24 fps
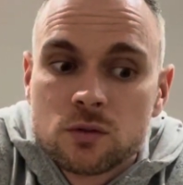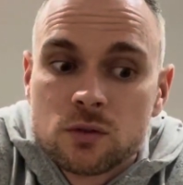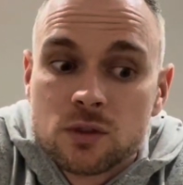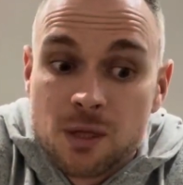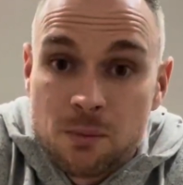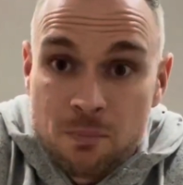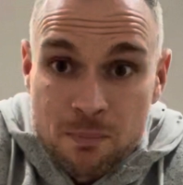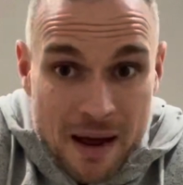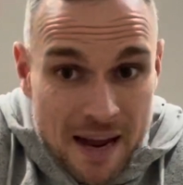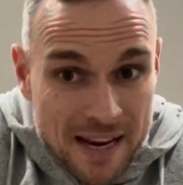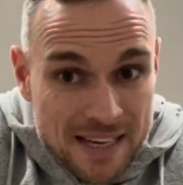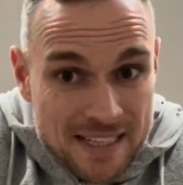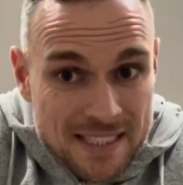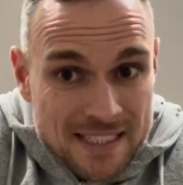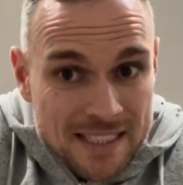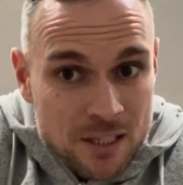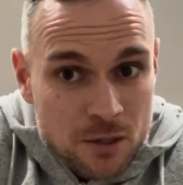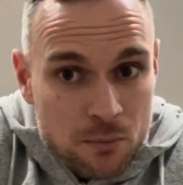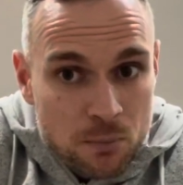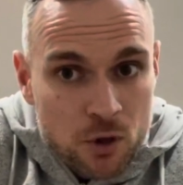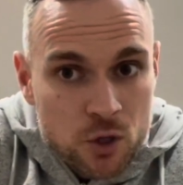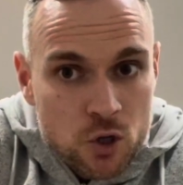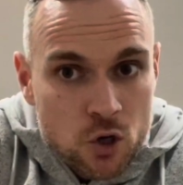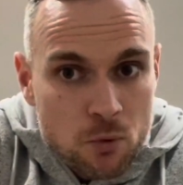depending
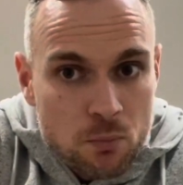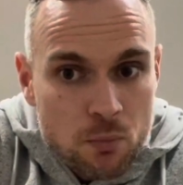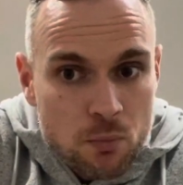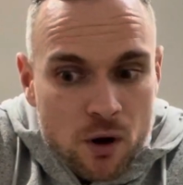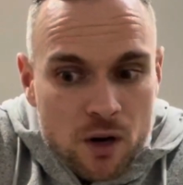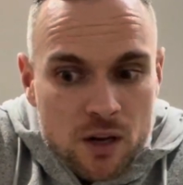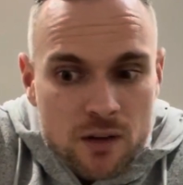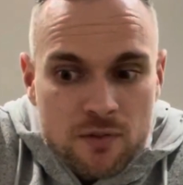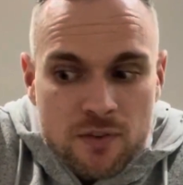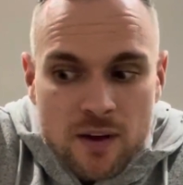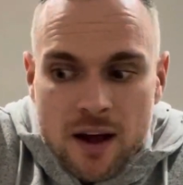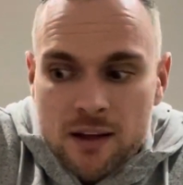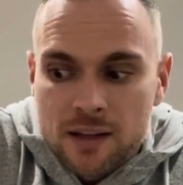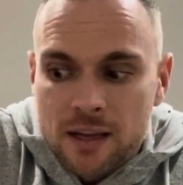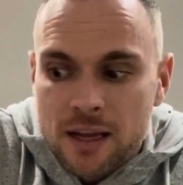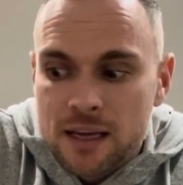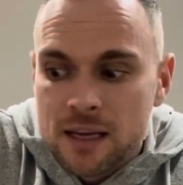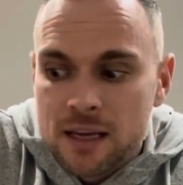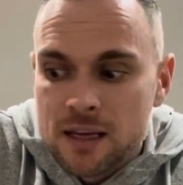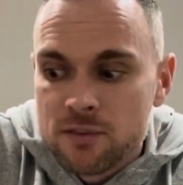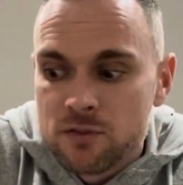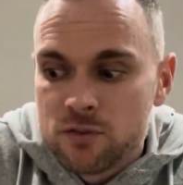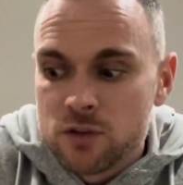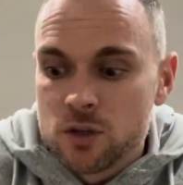upon your body fat,
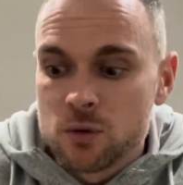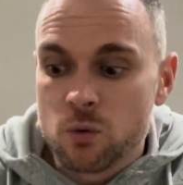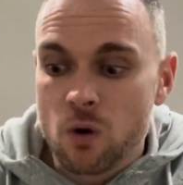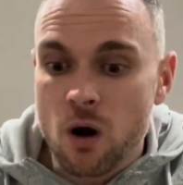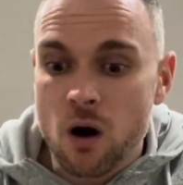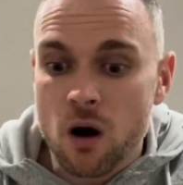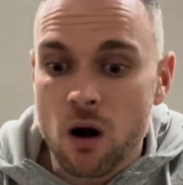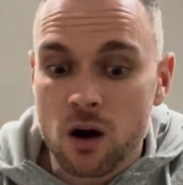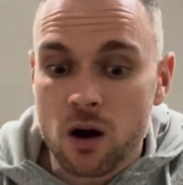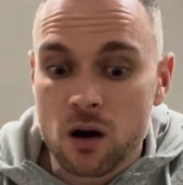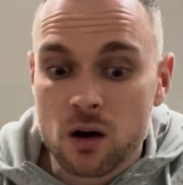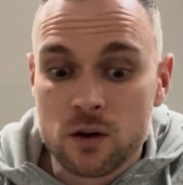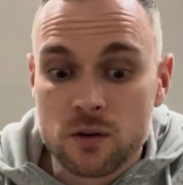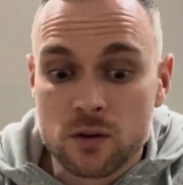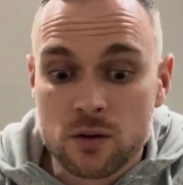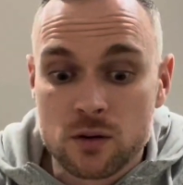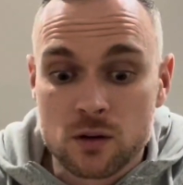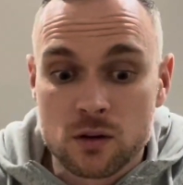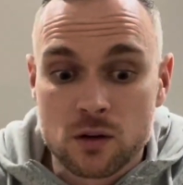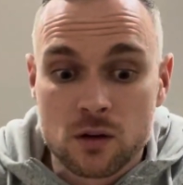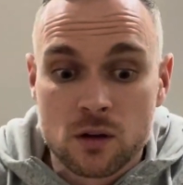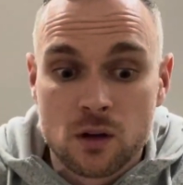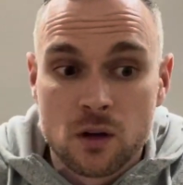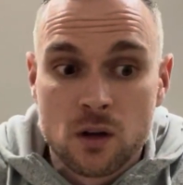like if you are on
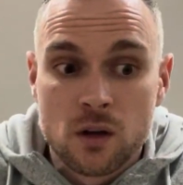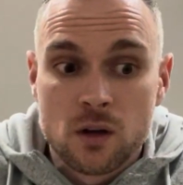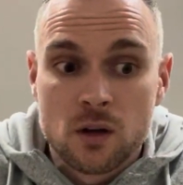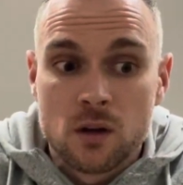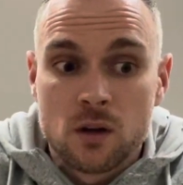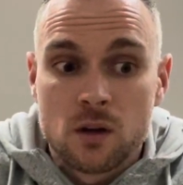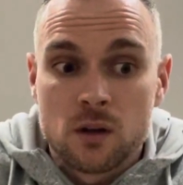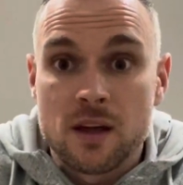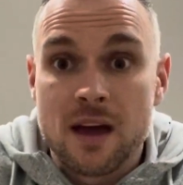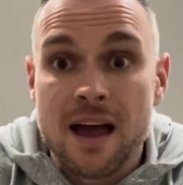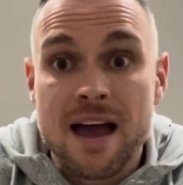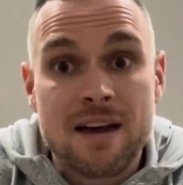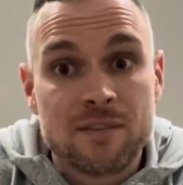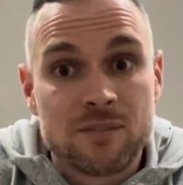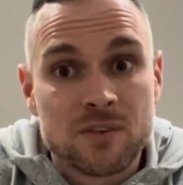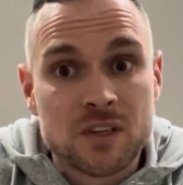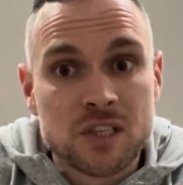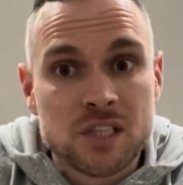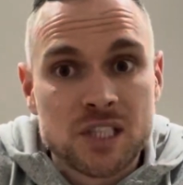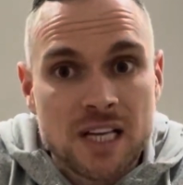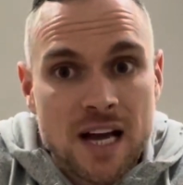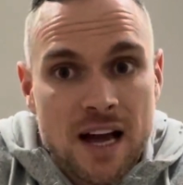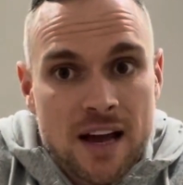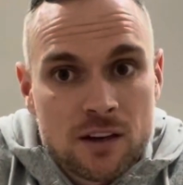the heavy
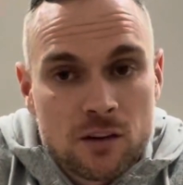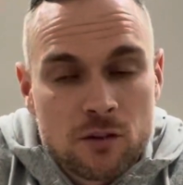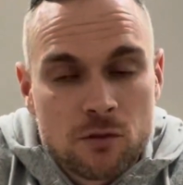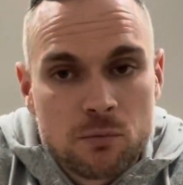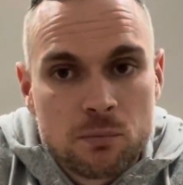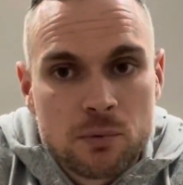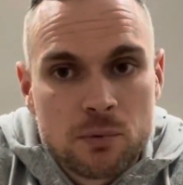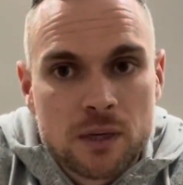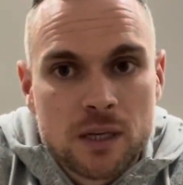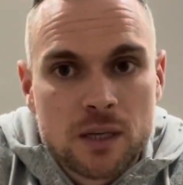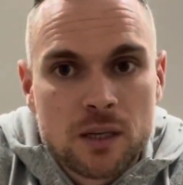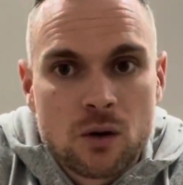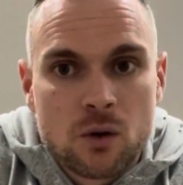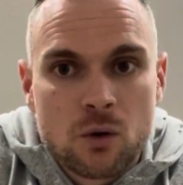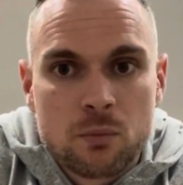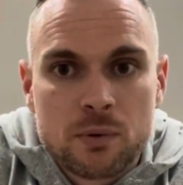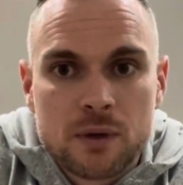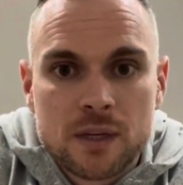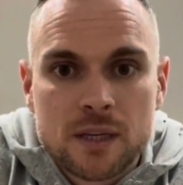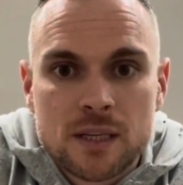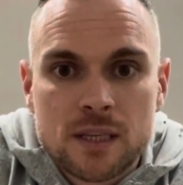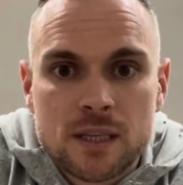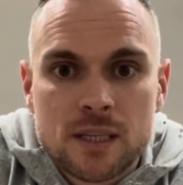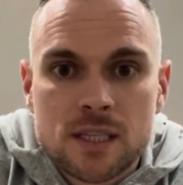side of being
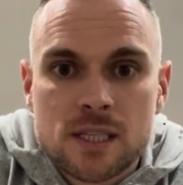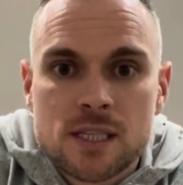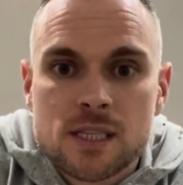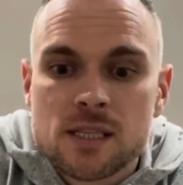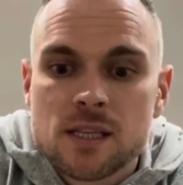obese,